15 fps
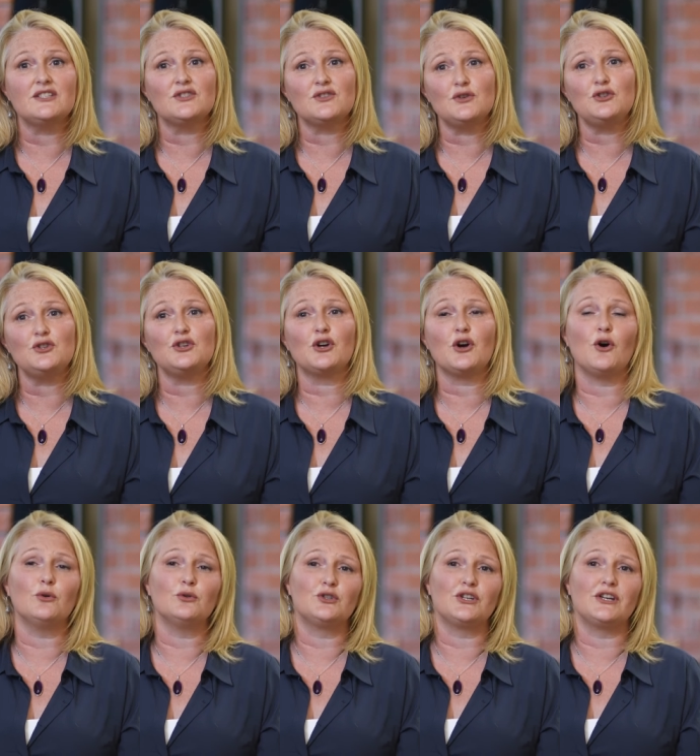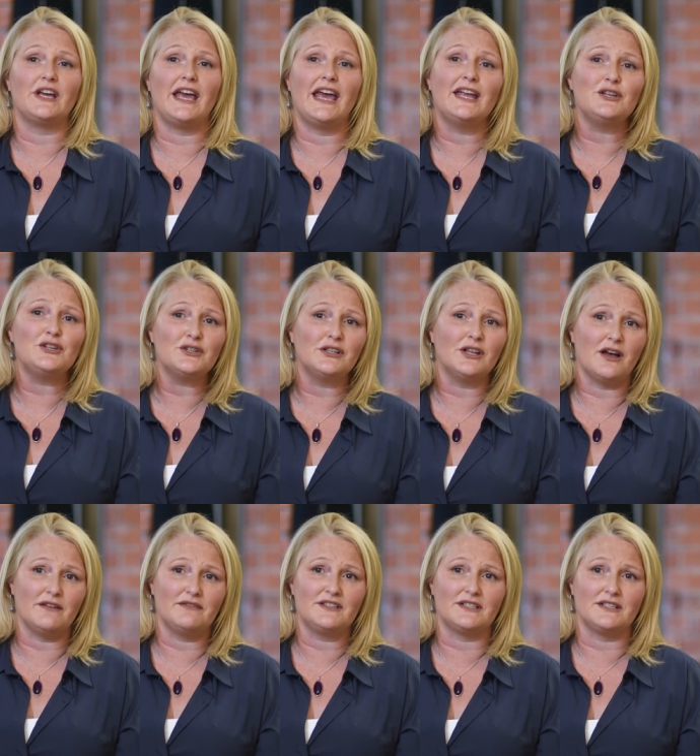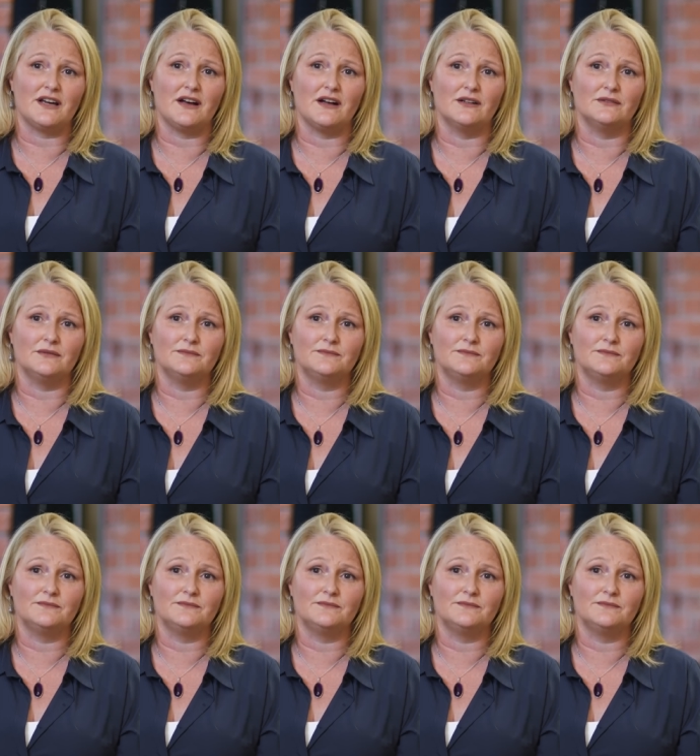suit your culture and your lifestyle.